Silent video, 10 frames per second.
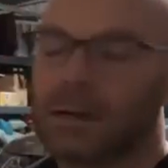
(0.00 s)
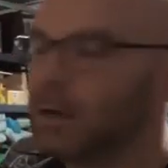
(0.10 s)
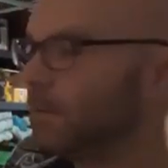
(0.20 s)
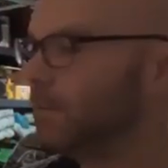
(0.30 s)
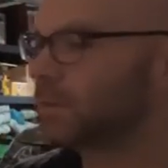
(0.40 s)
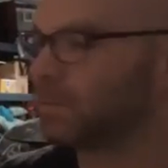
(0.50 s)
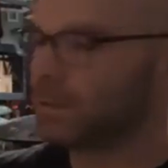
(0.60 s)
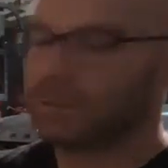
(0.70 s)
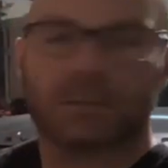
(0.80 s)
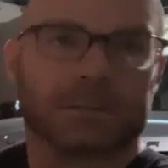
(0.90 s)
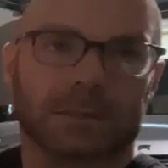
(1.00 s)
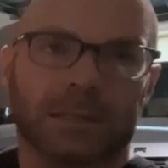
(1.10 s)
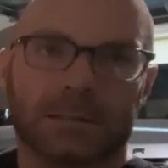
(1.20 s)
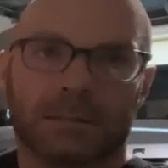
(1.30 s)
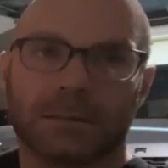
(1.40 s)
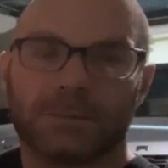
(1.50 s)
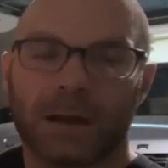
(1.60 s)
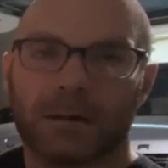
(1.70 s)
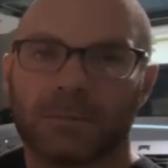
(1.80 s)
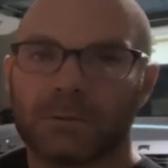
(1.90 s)
um, this one is easily
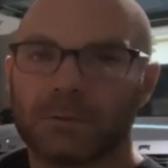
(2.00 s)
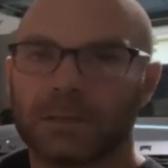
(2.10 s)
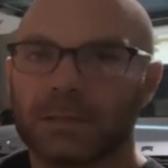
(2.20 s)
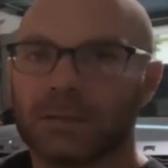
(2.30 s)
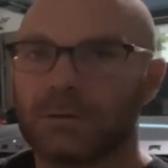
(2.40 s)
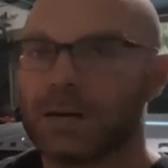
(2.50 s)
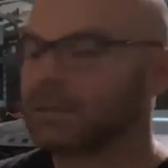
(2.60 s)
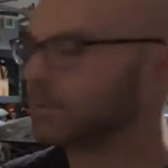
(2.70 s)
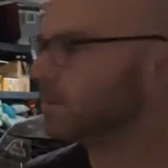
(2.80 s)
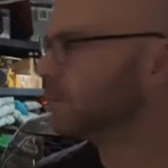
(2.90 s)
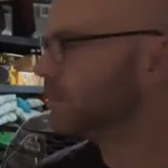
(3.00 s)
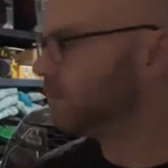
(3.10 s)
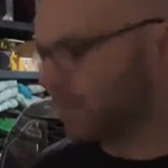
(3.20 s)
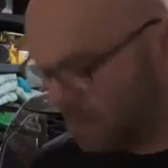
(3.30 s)
findable in the U.S. So,